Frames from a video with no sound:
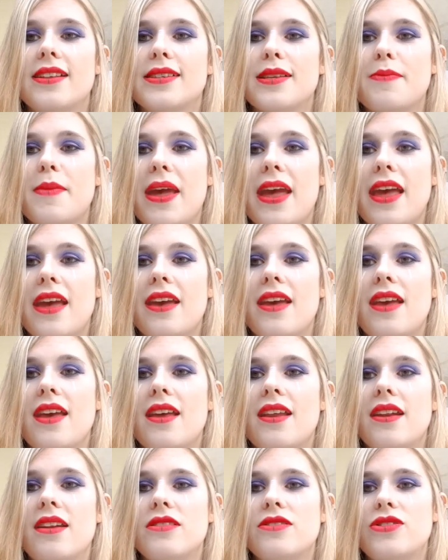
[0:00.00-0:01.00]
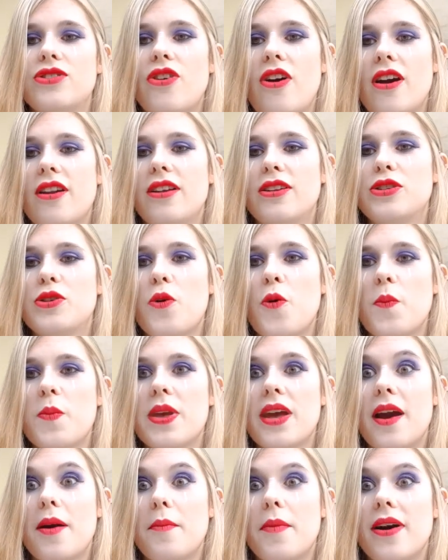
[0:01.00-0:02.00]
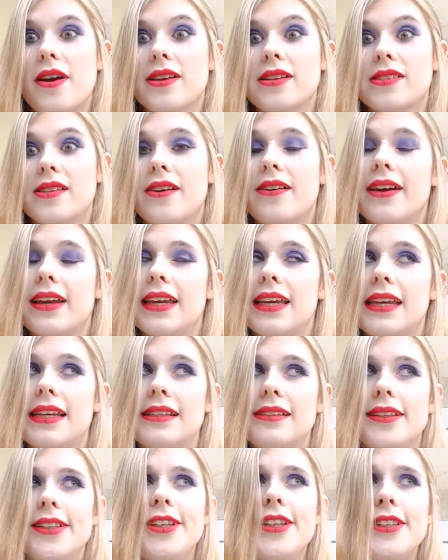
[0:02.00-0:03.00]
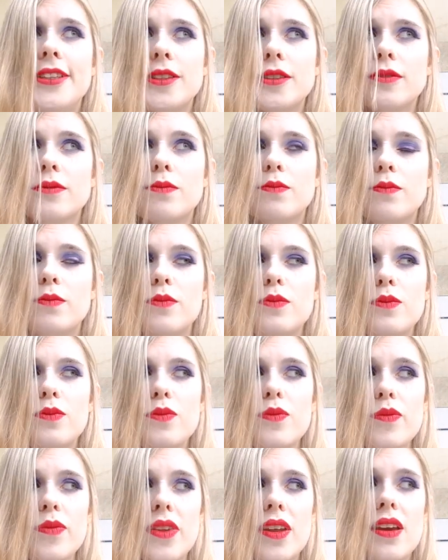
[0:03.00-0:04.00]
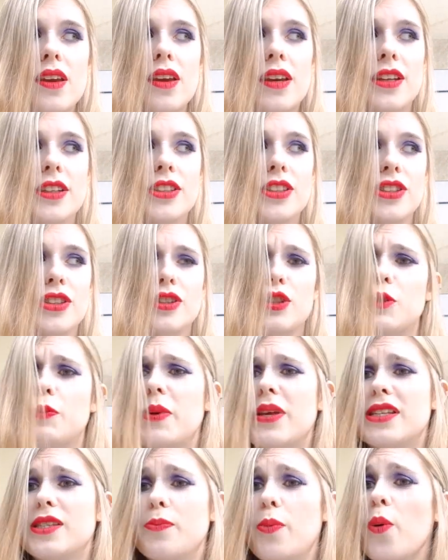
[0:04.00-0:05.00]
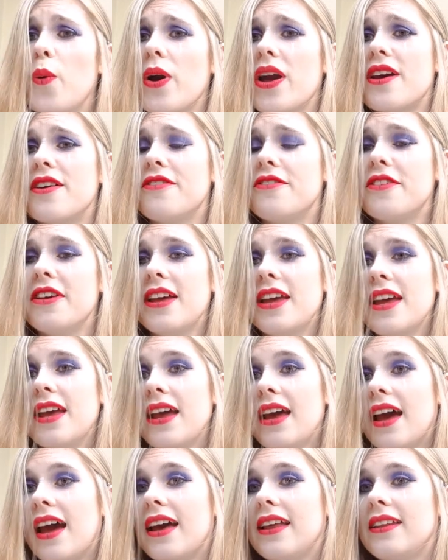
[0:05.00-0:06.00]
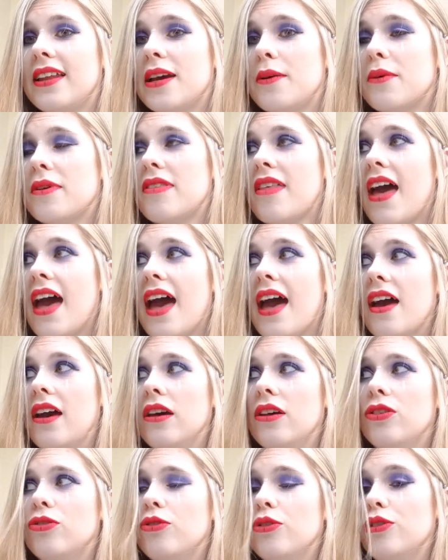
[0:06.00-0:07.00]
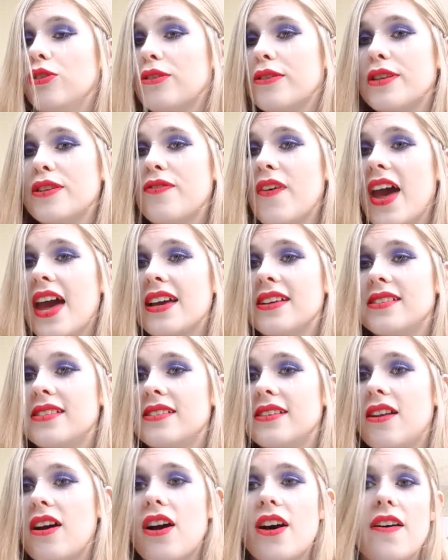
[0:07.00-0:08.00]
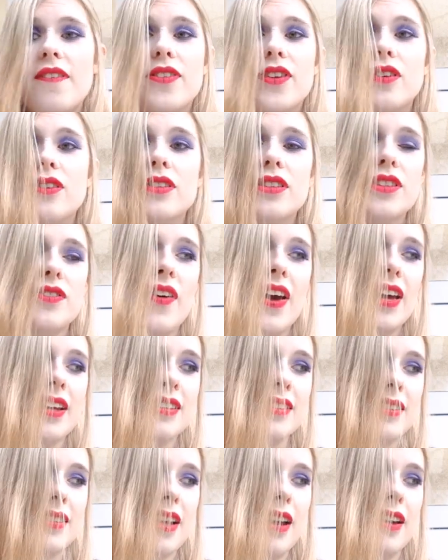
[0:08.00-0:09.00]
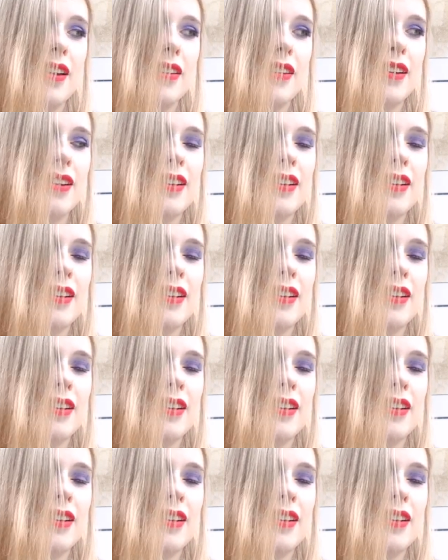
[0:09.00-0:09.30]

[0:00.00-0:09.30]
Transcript: to me and trying to talk me out my anxieties and just being supportive. And they were there through Nozfest and after Nozfest, so